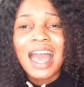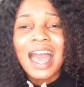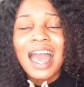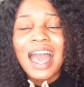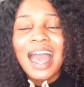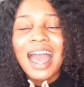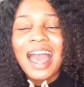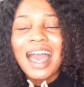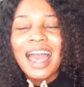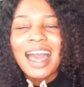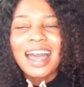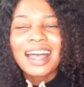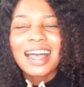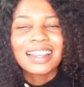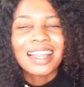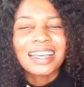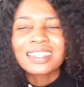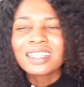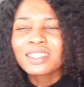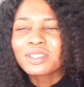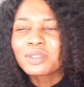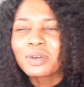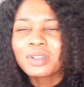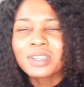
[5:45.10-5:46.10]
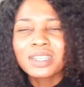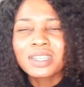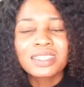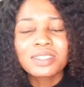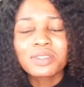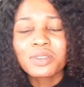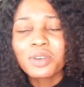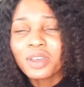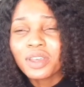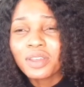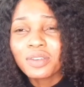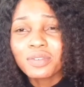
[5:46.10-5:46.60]
like, this one is not
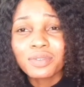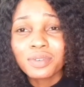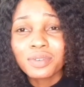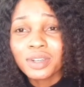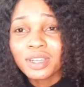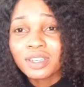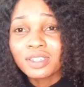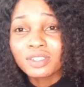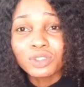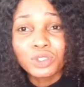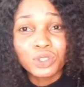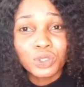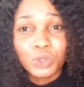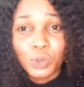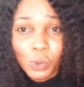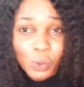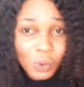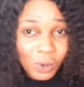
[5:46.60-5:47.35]
even joke.